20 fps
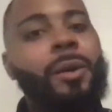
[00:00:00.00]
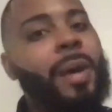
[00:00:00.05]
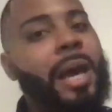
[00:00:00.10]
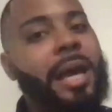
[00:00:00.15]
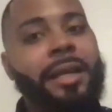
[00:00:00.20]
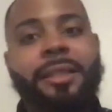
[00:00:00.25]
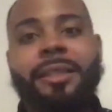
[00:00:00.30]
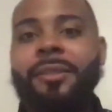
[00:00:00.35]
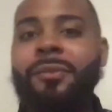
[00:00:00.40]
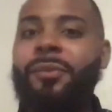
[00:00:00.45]

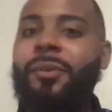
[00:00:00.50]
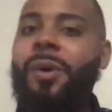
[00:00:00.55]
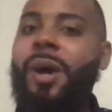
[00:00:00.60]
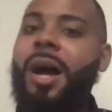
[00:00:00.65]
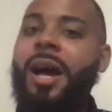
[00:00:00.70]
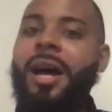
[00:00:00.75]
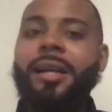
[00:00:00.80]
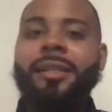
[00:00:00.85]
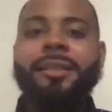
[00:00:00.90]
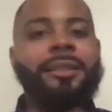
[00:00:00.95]
editing
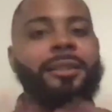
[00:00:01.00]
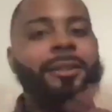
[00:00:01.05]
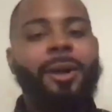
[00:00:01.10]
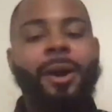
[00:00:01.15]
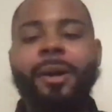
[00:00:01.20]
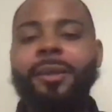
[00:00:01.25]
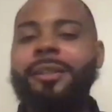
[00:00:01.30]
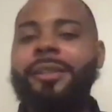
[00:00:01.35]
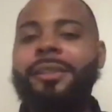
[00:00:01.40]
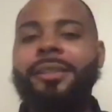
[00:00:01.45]
wise, did
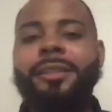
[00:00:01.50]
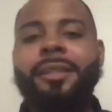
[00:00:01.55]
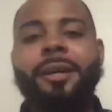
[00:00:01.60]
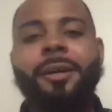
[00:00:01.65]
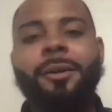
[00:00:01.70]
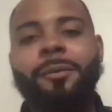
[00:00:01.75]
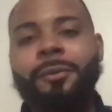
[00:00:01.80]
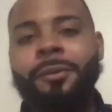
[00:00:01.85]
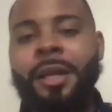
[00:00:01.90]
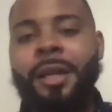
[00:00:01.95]
all this
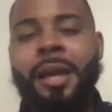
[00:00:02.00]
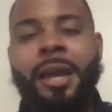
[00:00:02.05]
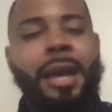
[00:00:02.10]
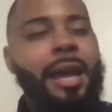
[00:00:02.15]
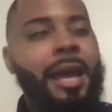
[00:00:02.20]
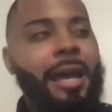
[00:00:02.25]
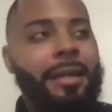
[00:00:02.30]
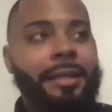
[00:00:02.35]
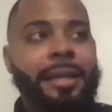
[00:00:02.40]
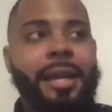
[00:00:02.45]
stuff,
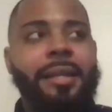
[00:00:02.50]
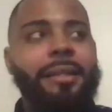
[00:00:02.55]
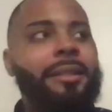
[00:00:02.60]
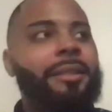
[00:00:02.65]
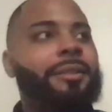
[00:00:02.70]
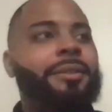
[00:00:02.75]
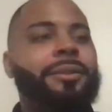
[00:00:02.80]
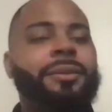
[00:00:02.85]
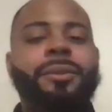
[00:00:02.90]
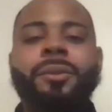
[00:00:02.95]
and that
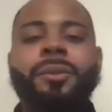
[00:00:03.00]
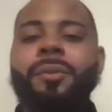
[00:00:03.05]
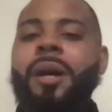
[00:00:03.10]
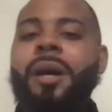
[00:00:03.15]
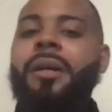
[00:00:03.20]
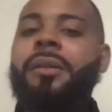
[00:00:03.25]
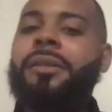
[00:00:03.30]
doesn't do well.